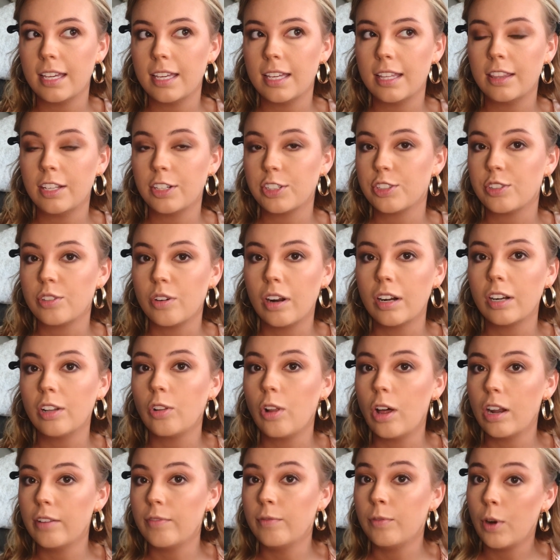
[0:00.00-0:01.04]
there's not a
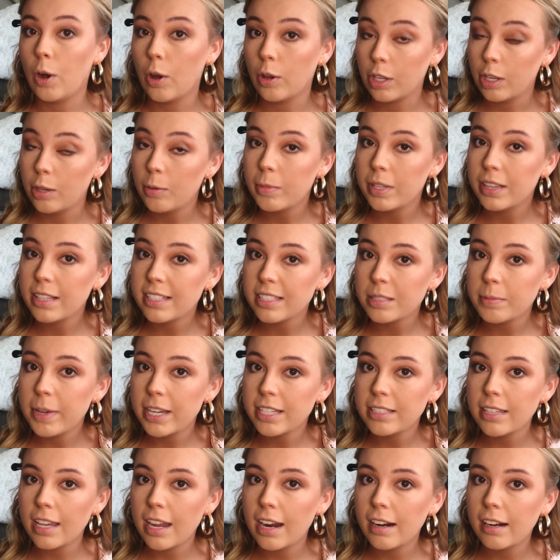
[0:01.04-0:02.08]
lot of volume in this
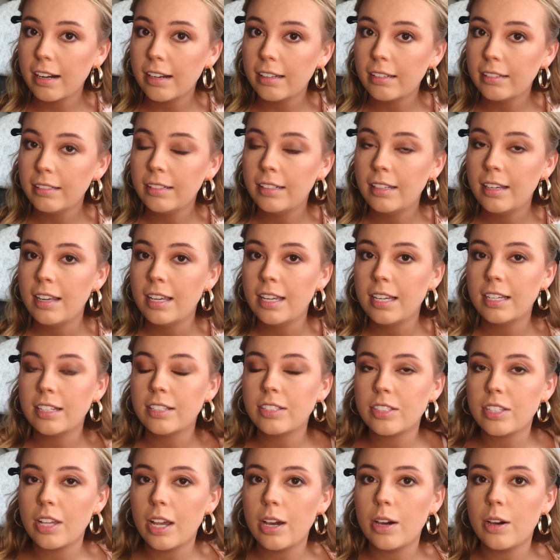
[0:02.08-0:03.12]
mascara.
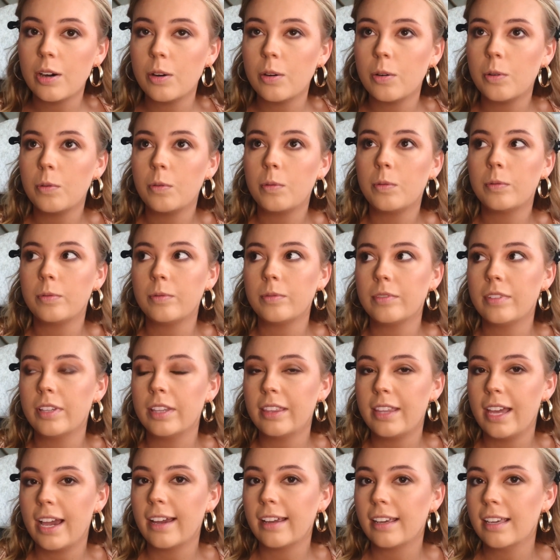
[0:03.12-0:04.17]
So
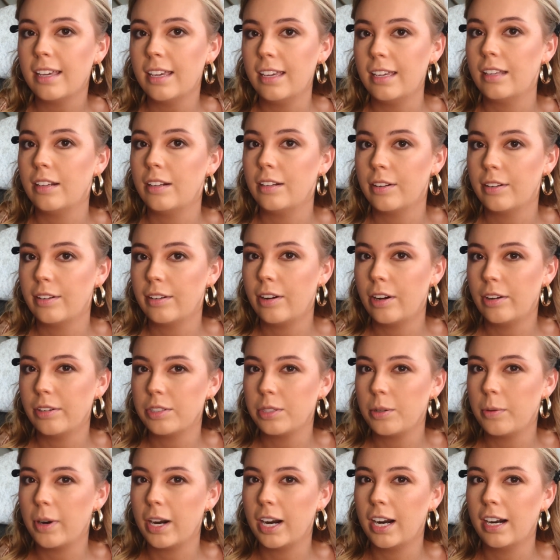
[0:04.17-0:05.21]
that can
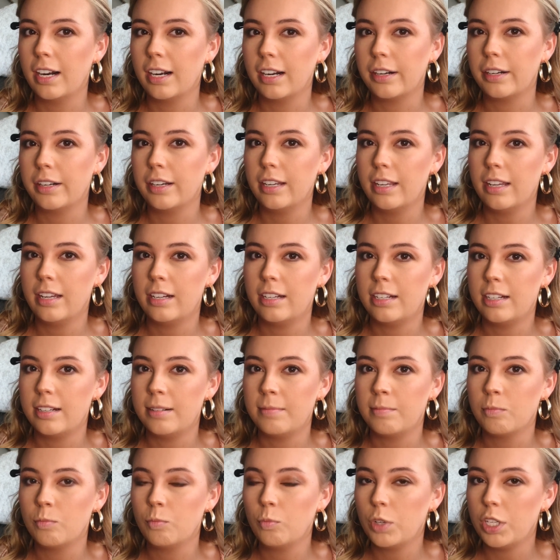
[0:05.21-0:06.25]
also hurt
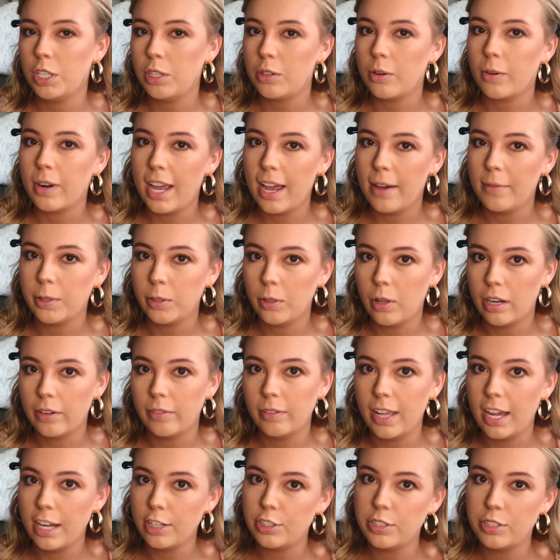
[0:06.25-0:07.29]
when you don't have a lot of
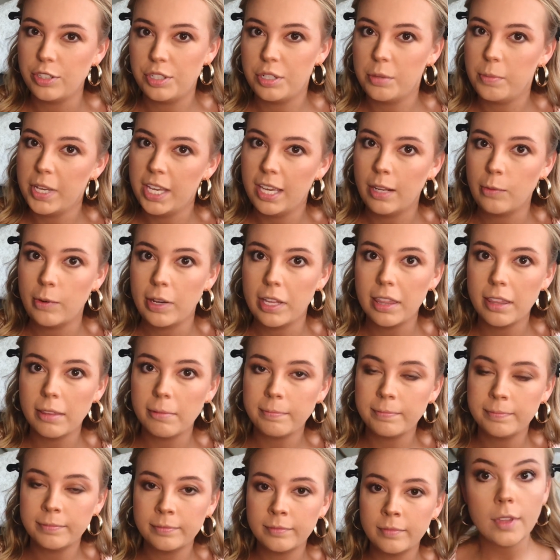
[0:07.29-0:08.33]
lashes to begin with.
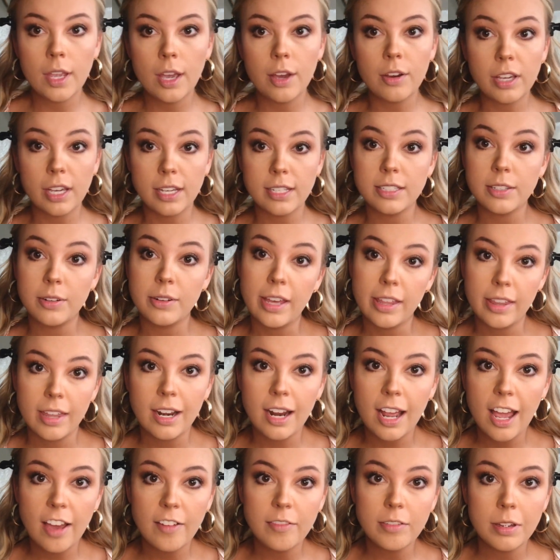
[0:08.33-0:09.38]
Okay, so now that I
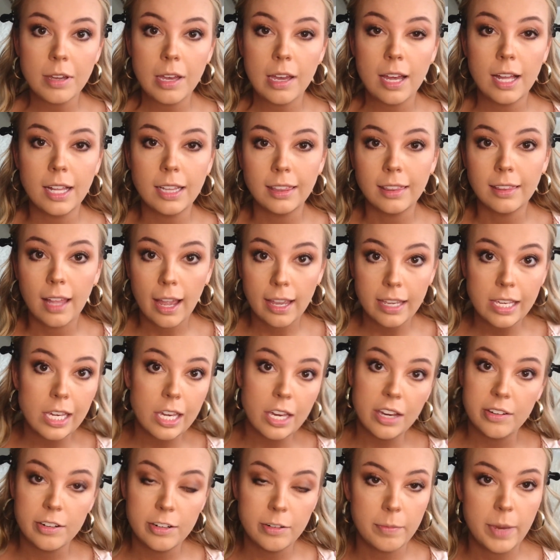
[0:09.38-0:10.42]
have a light
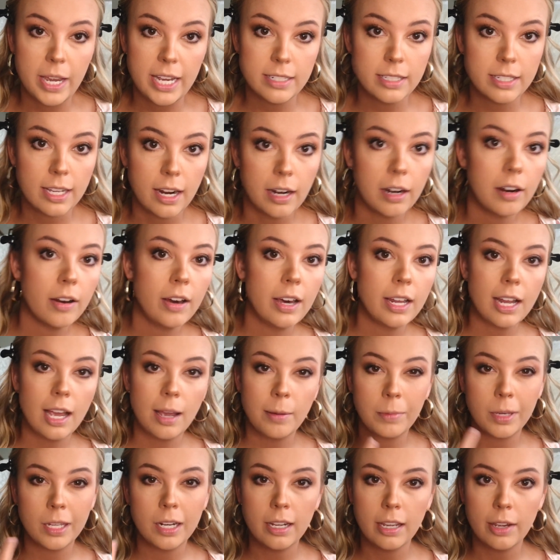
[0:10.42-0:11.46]
coat of mascara on,
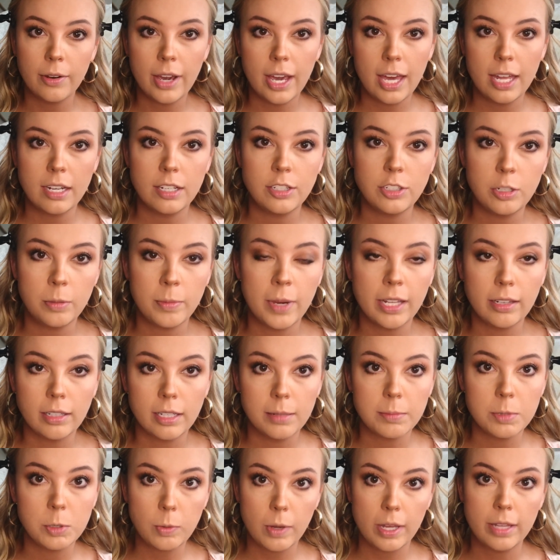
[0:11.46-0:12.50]
I'm gonna go ahead and do my
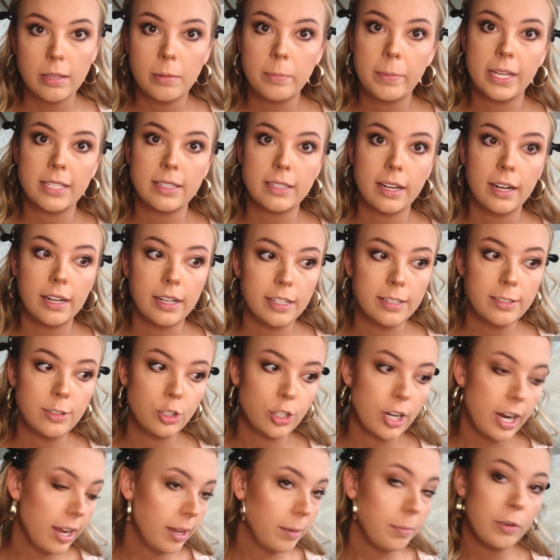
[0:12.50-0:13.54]
lips while the mascara is
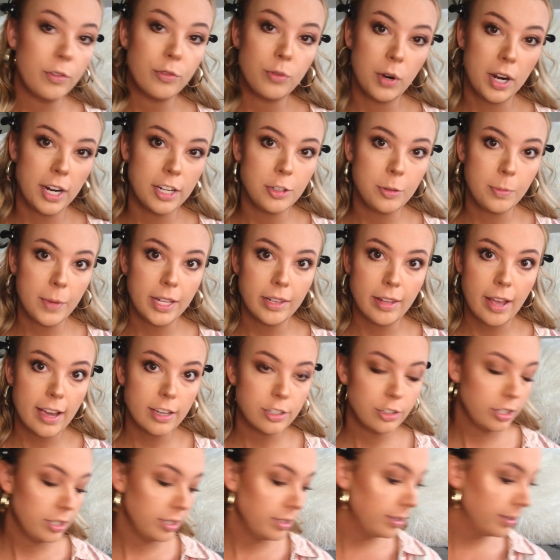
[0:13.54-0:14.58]
drying before I do my
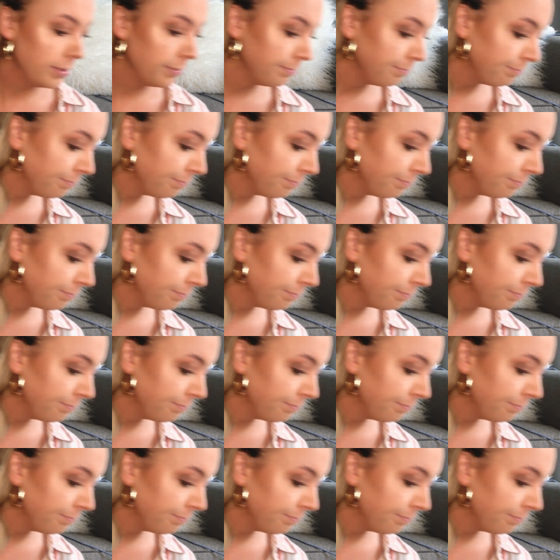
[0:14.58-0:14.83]
lashes.